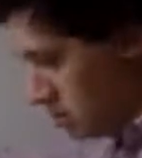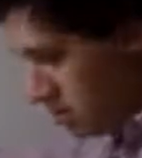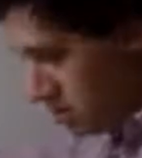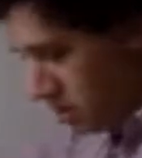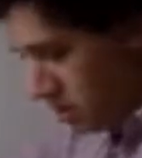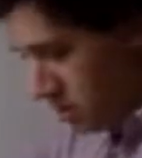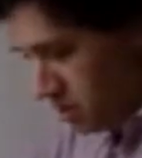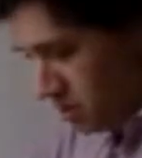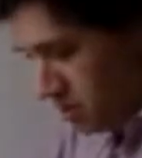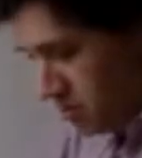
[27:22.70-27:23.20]

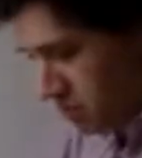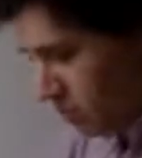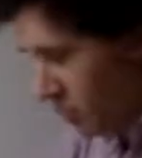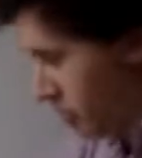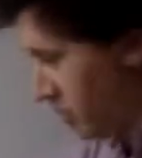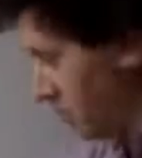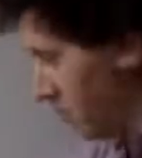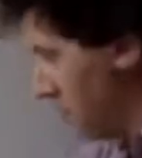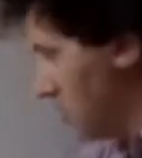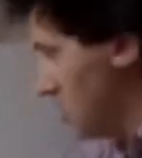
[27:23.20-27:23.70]
Okay, so
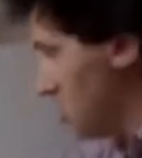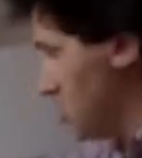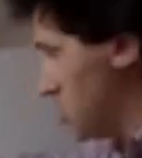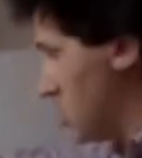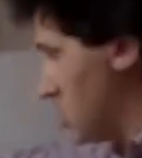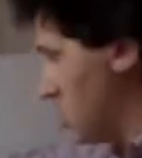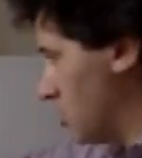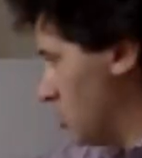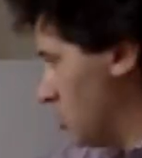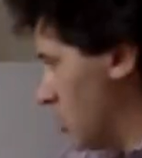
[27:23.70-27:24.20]
what that means is
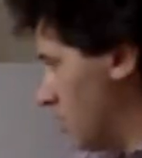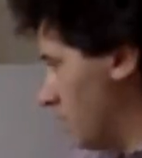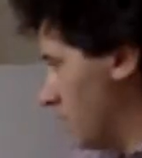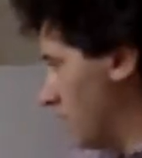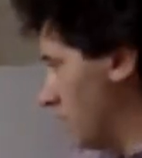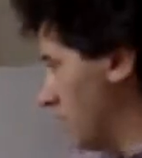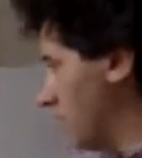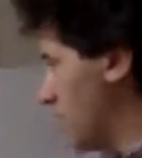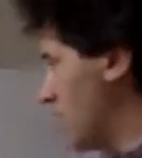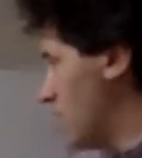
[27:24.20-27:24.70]
they can
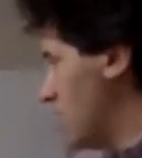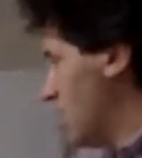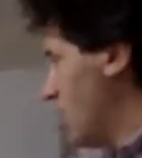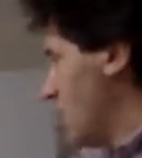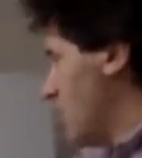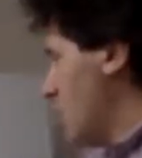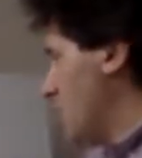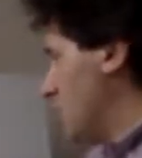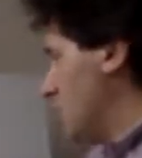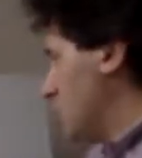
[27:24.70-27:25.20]
offer
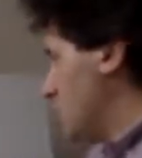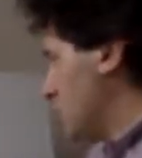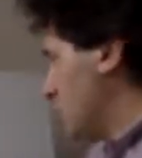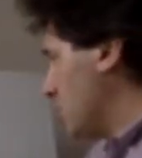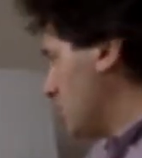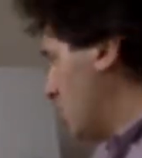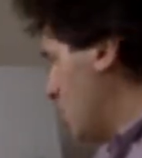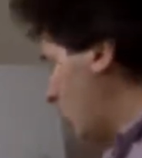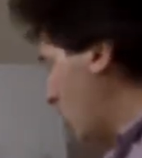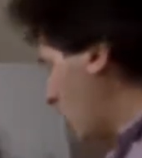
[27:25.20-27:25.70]

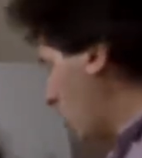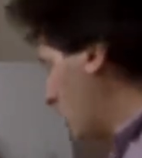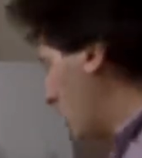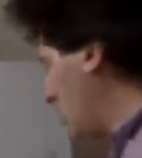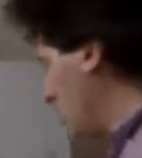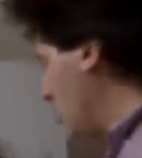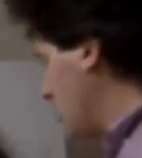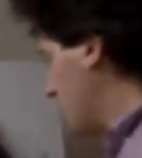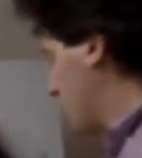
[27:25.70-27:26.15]
1,